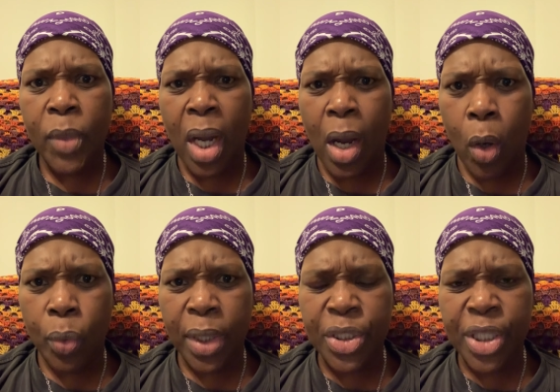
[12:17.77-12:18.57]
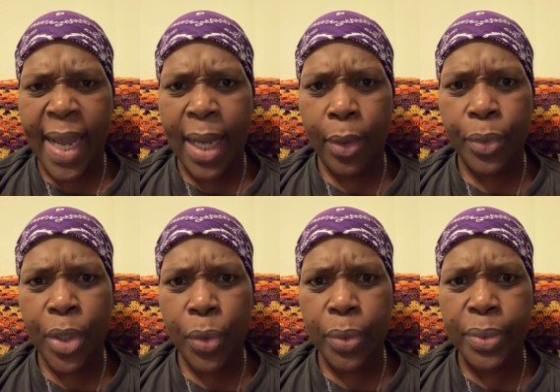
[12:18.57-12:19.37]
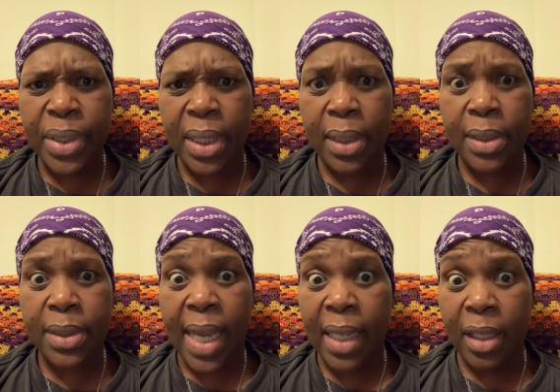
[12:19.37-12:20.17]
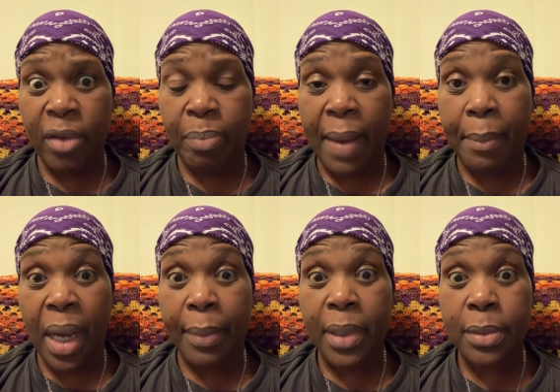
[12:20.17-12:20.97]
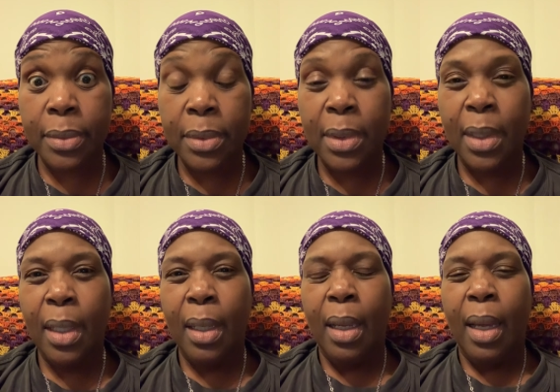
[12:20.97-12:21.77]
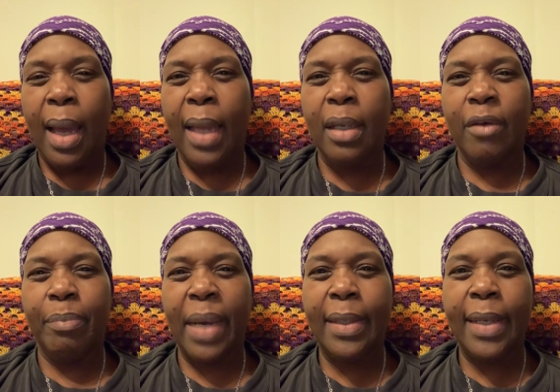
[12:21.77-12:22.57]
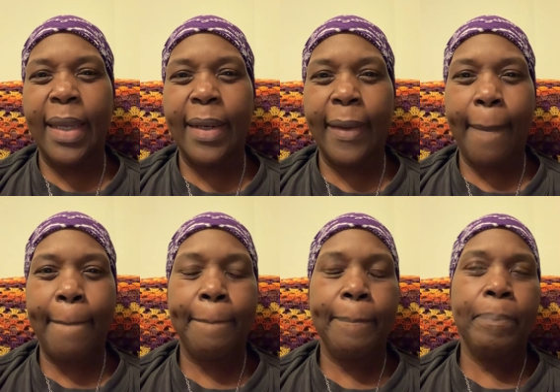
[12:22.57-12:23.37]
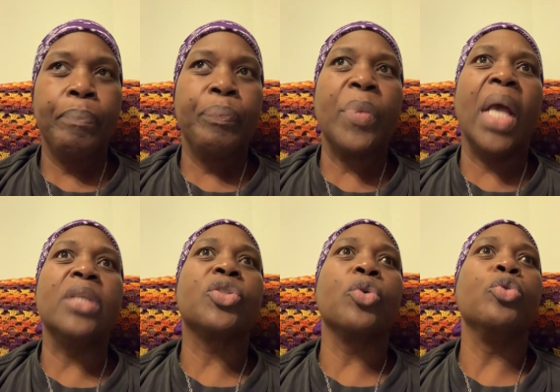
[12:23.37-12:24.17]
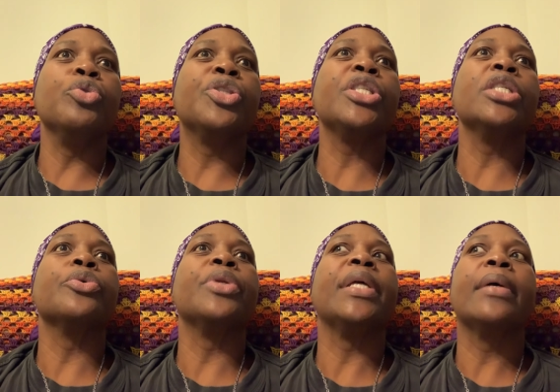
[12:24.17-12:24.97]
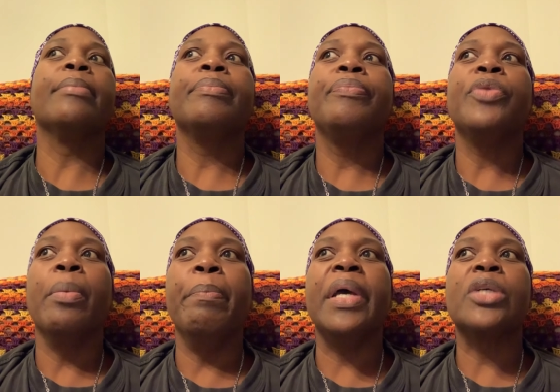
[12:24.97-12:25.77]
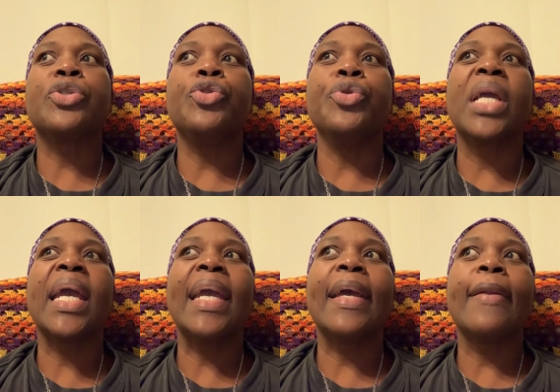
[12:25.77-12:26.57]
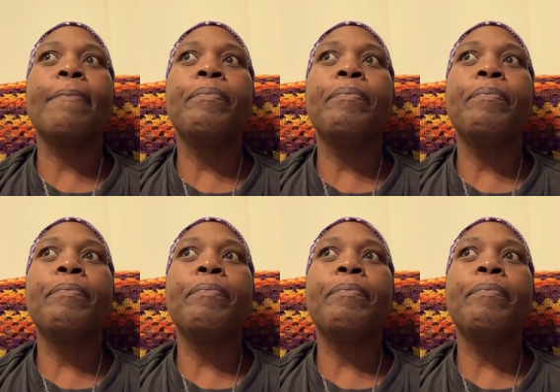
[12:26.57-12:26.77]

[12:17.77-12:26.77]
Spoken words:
All the child knows is I love my mama. I love my daddy. And so you shield them the best you can.